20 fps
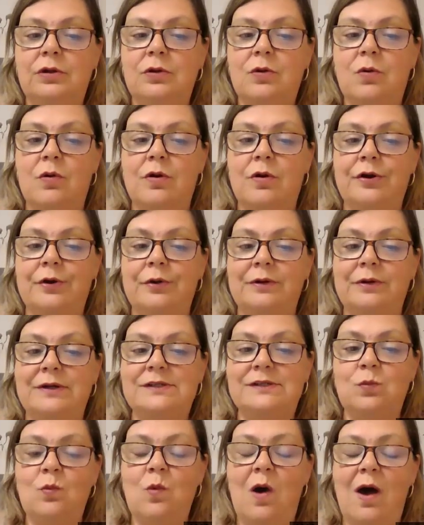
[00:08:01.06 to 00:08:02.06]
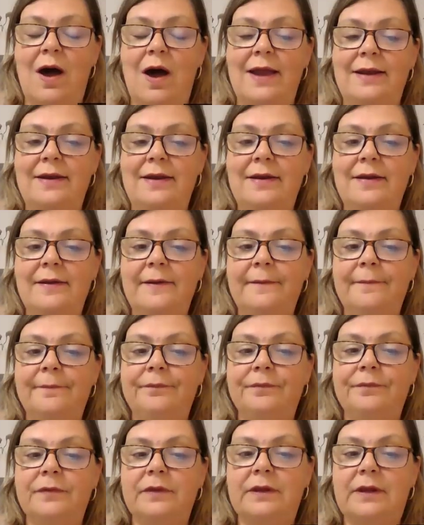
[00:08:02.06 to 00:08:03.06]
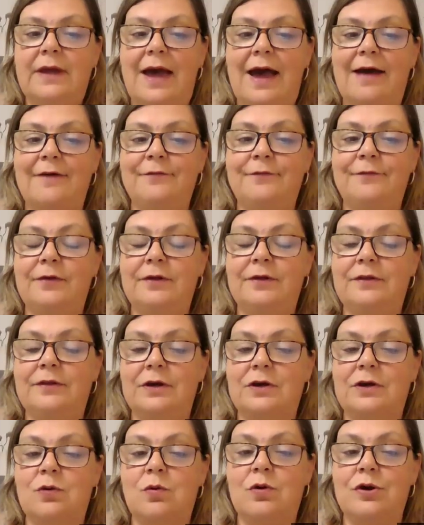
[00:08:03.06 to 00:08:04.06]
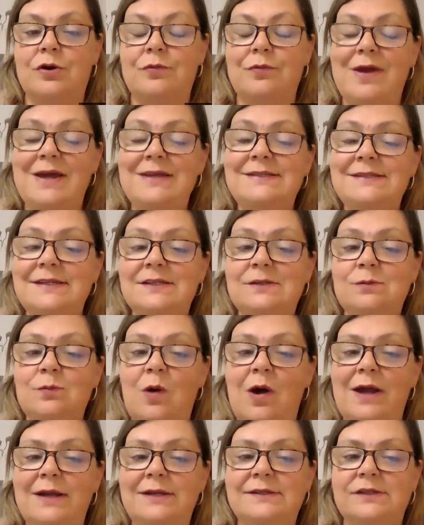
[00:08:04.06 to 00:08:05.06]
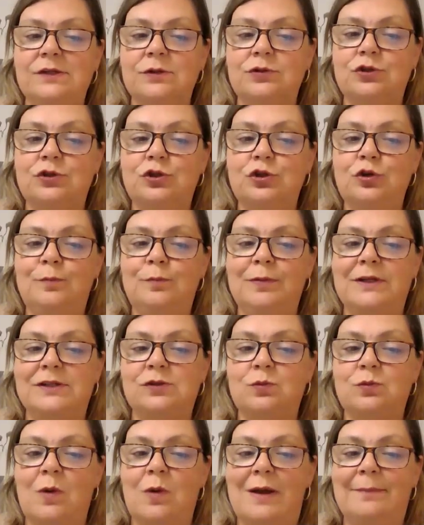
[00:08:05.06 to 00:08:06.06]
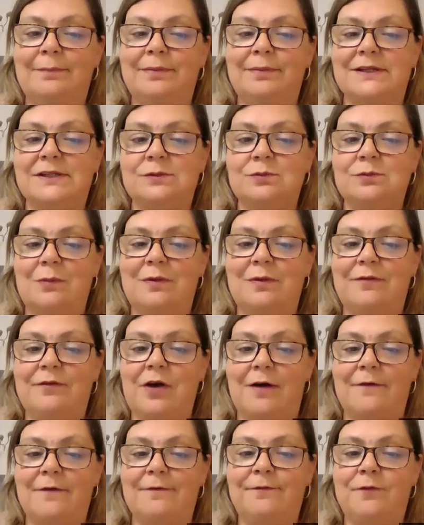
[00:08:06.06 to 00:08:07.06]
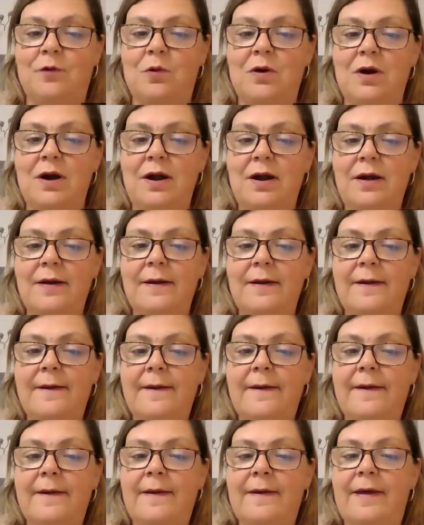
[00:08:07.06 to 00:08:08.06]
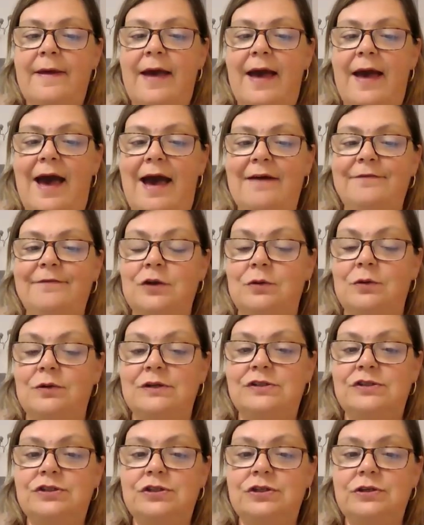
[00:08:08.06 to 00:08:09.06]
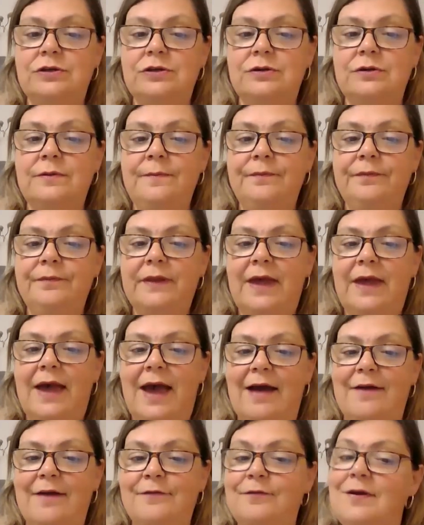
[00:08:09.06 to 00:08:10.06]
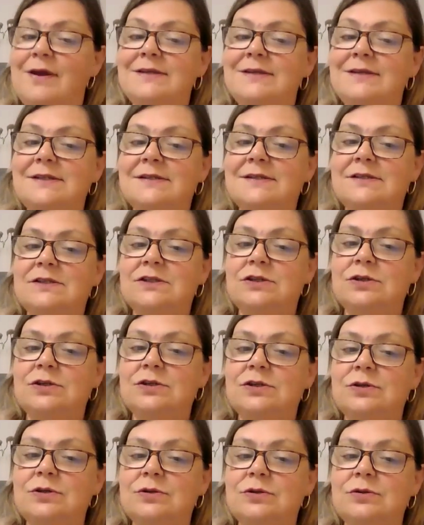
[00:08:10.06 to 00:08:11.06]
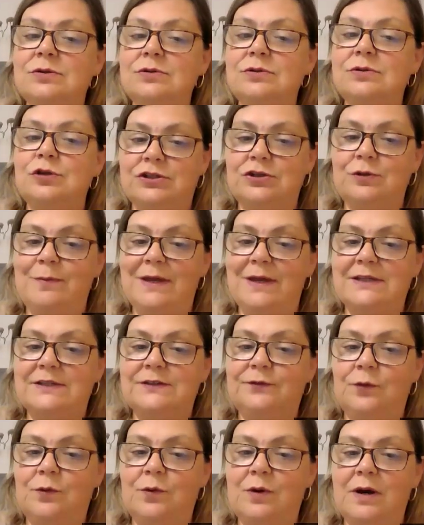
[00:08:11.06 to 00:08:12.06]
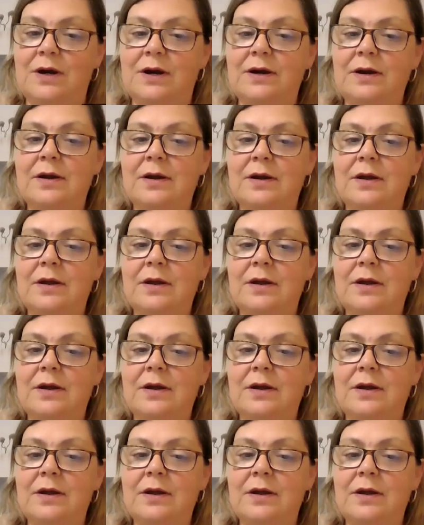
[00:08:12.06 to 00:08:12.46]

Quarter note is 1. The quarter rest is 1. So 2 plus 1 plus 1, we've got 4. Half note is 2. Half rest is 2. 2 plus 2 makes 4.